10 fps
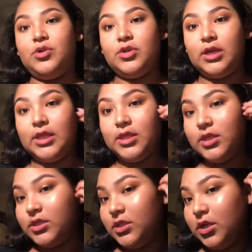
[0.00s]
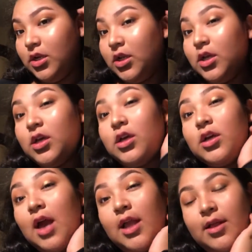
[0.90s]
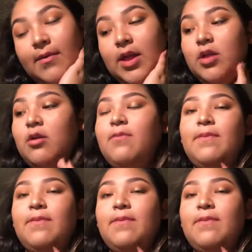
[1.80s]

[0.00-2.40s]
You'll get this little kind of halo